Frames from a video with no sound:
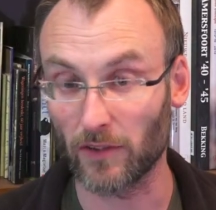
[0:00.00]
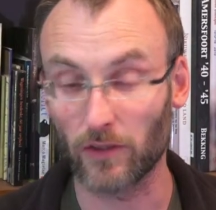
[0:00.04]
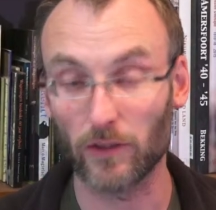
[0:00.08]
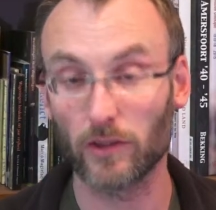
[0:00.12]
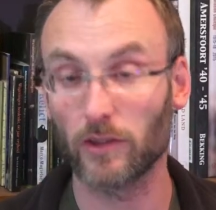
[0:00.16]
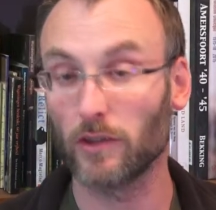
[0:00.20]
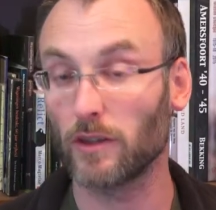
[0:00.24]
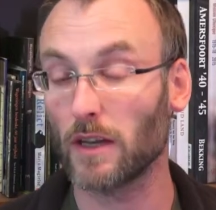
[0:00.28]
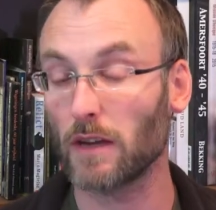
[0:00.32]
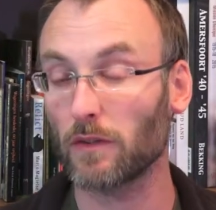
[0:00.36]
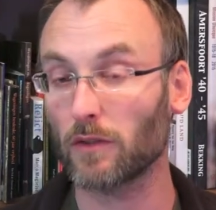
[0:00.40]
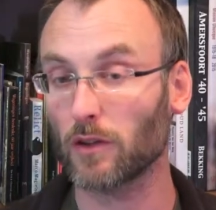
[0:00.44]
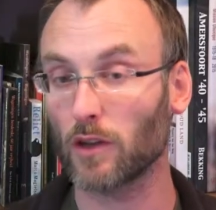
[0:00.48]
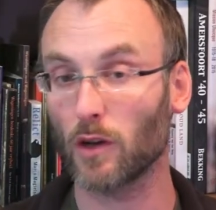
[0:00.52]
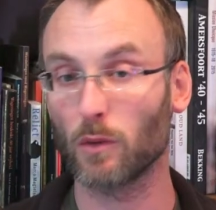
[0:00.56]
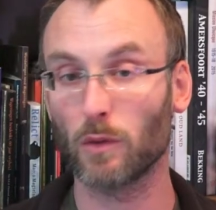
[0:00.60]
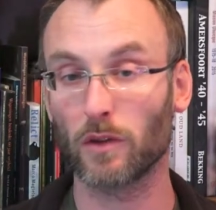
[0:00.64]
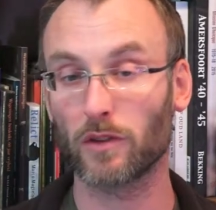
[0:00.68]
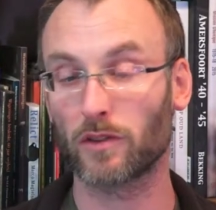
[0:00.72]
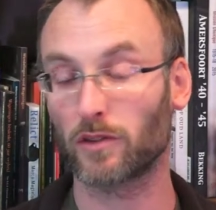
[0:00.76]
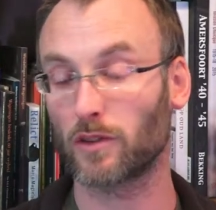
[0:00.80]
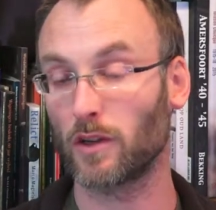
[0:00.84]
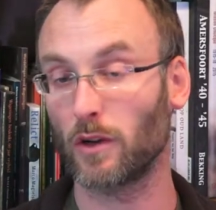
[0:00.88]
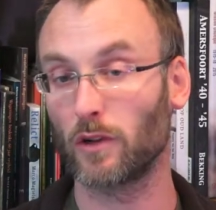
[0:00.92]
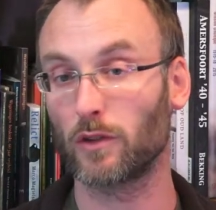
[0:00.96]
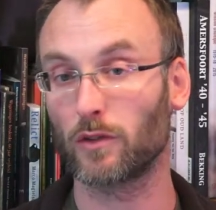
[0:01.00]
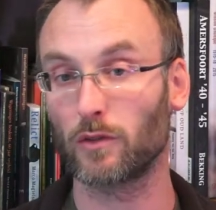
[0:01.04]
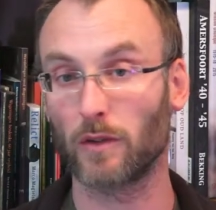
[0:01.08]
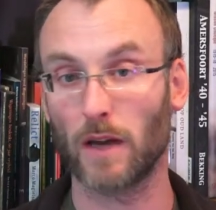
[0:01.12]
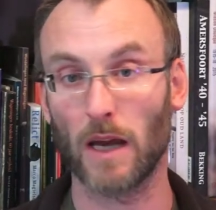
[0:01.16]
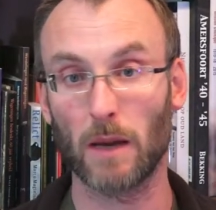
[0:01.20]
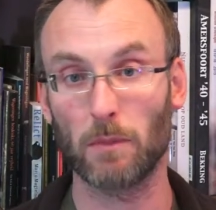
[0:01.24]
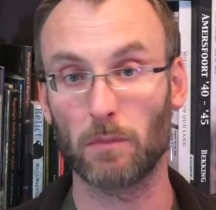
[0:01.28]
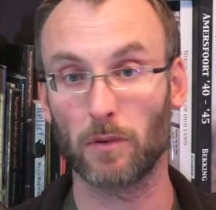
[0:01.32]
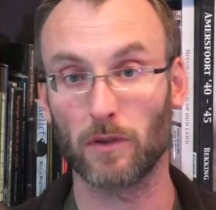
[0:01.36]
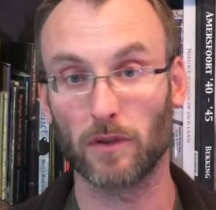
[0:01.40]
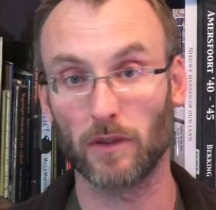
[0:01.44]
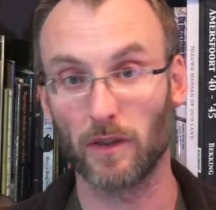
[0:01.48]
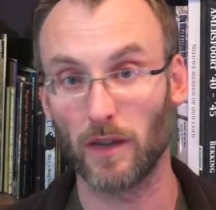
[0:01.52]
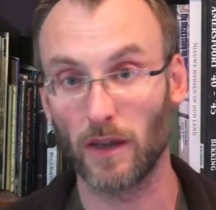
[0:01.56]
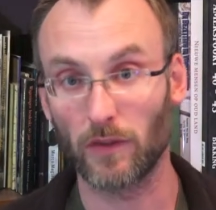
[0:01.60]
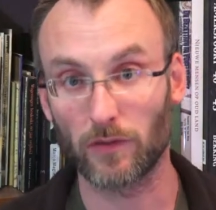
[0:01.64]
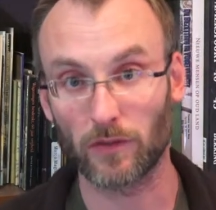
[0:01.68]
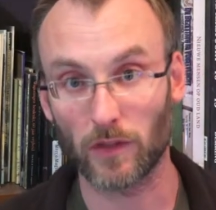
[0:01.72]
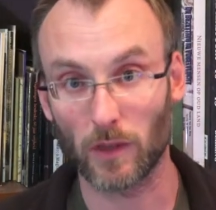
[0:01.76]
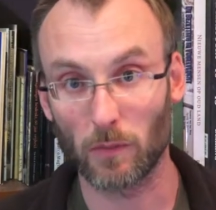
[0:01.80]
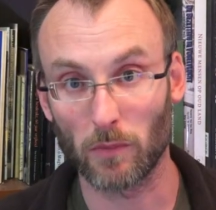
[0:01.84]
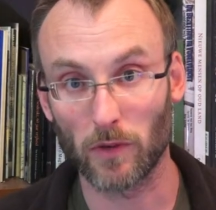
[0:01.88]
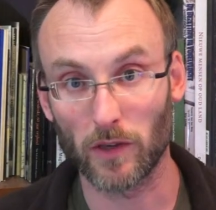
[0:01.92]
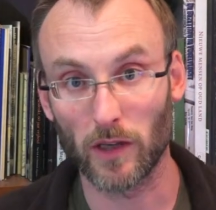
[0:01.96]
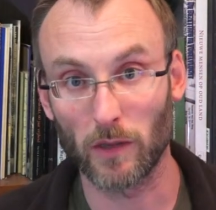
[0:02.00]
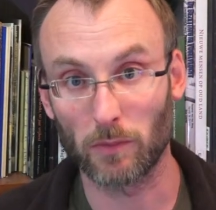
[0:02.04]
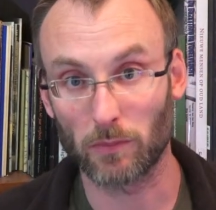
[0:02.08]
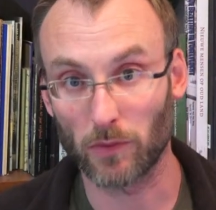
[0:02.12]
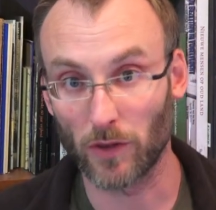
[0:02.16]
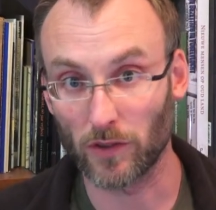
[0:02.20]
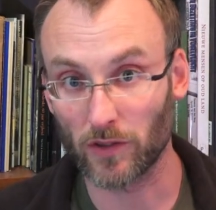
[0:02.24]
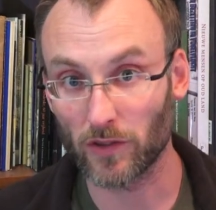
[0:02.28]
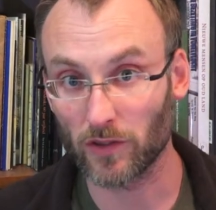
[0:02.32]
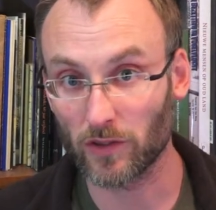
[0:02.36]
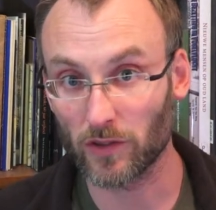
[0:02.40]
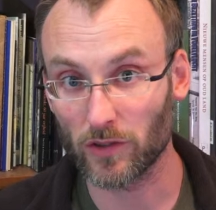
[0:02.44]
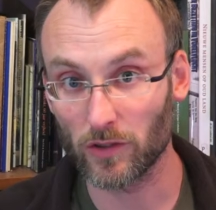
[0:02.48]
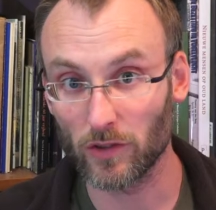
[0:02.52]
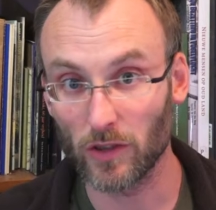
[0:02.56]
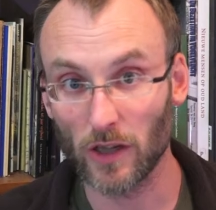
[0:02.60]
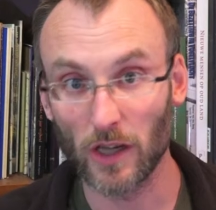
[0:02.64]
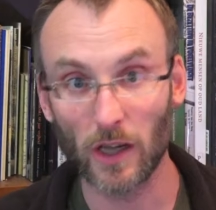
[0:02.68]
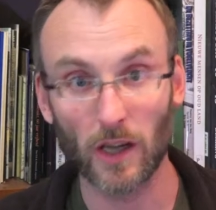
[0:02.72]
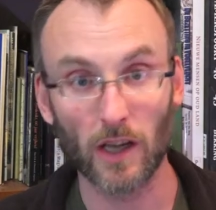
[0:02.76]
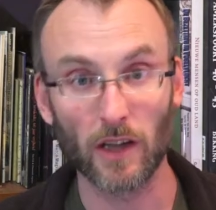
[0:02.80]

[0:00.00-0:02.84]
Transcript: You never know what's going to happen if somebody approaches you.